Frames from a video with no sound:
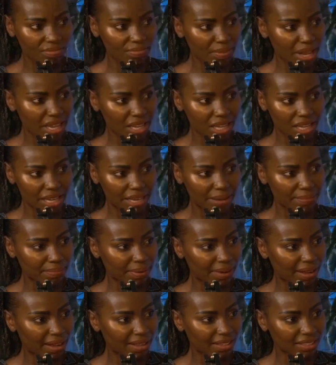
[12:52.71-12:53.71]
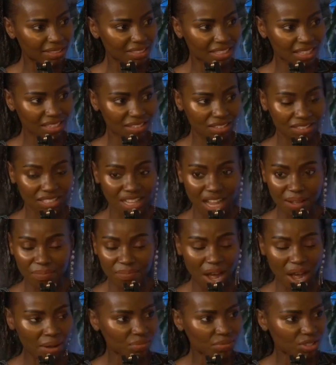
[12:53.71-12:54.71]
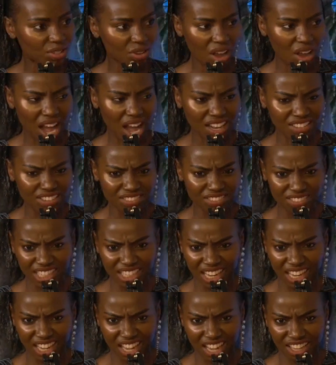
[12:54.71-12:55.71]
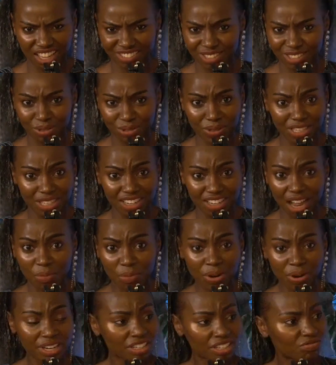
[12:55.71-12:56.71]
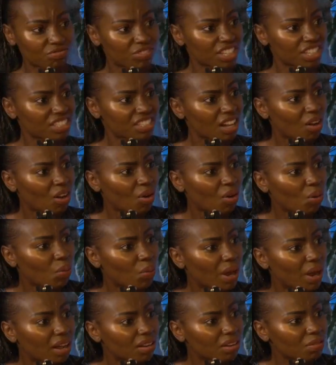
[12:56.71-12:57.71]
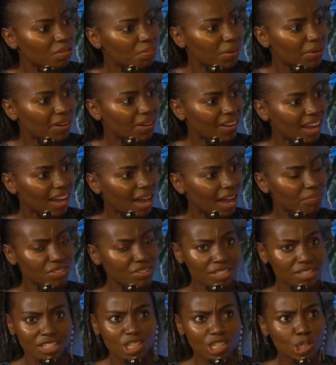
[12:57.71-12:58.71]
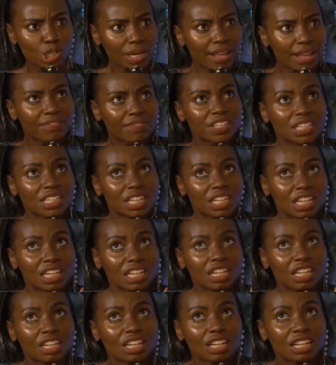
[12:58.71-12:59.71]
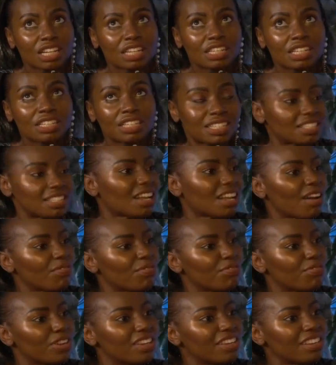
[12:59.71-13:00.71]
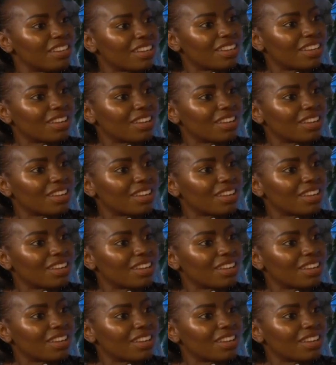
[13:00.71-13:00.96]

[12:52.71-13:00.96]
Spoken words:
on making impact? Because I'm so hungry. Like I want to reach the whole world, but I'm still even discovering.